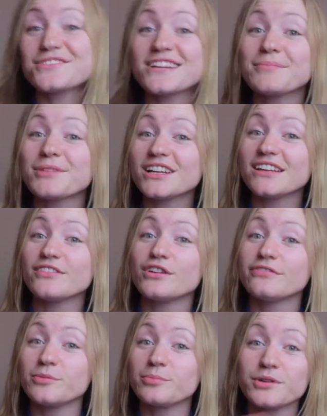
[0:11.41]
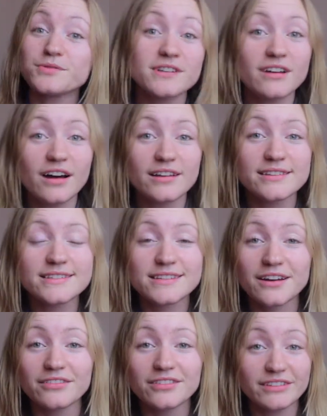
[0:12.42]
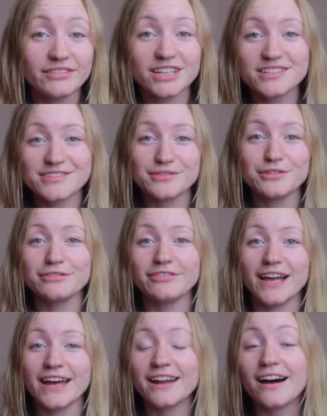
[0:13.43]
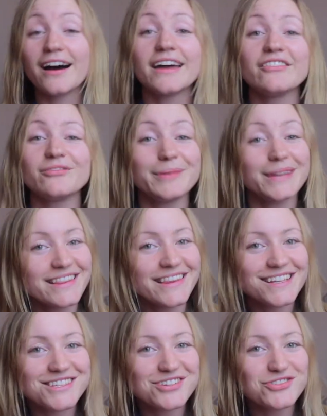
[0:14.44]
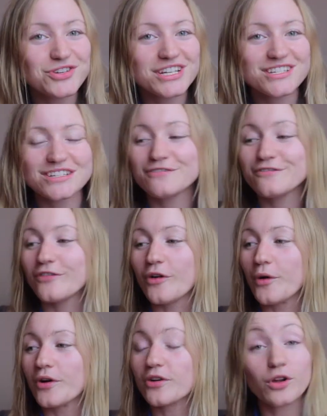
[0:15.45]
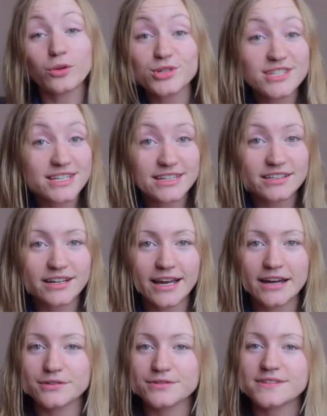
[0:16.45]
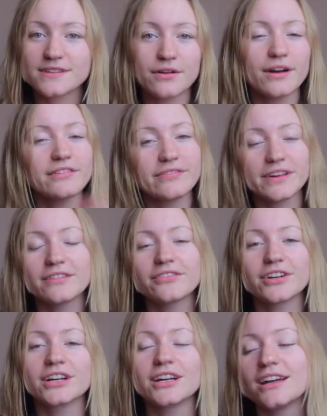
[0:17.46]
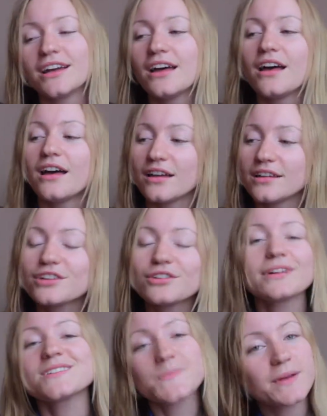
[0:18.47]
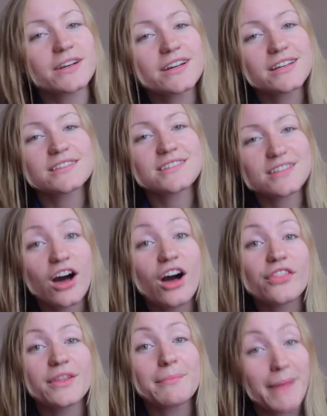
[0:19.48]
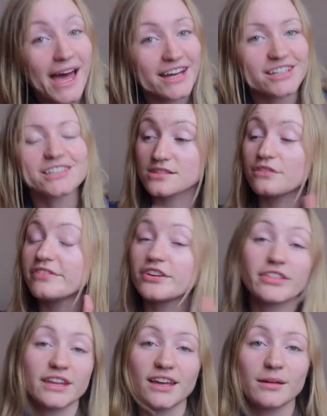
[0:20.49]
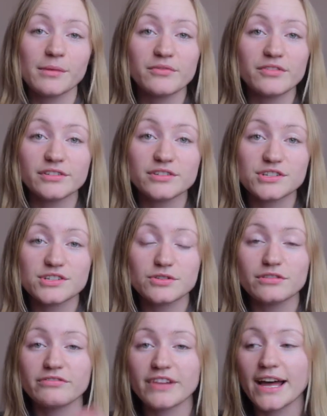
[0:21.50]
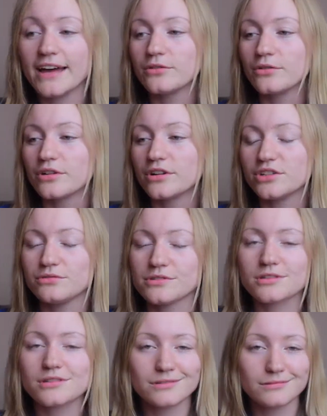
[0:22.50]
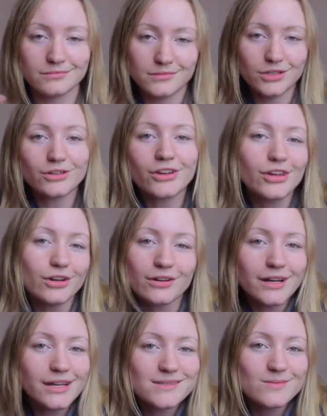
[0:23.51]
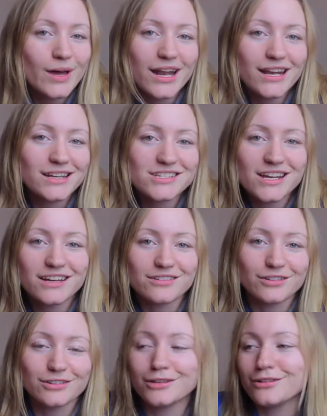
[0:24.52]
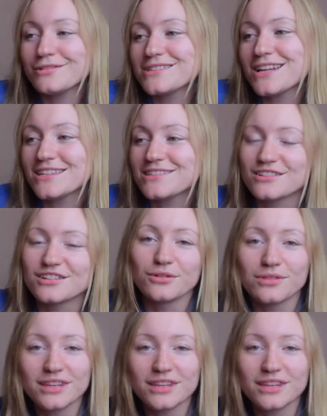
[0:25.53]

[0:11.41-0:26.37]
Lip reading: today I'm gonna give you a few pros and cons of living in a studio flat. I have been in that situation for almost a year now, so I feel very, you know, experienced on the matter. So if you're thinking about moving to a studio flat, or you're curious about it in general, you know, it's nice to know